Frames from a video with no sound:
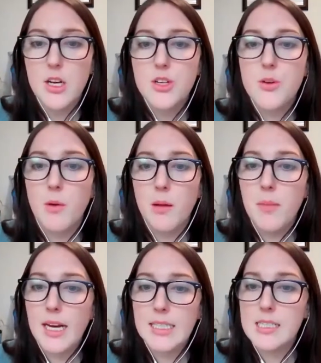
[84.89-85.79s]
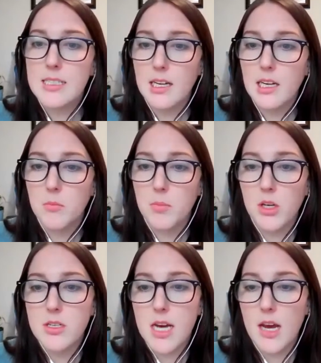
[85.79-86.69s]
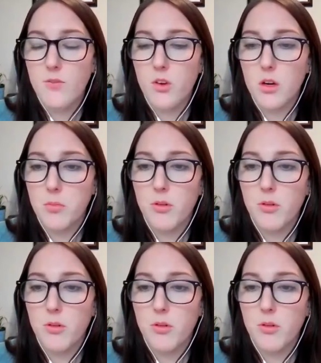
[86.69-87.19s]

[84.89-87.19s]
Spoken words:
she went back to studying part-time for a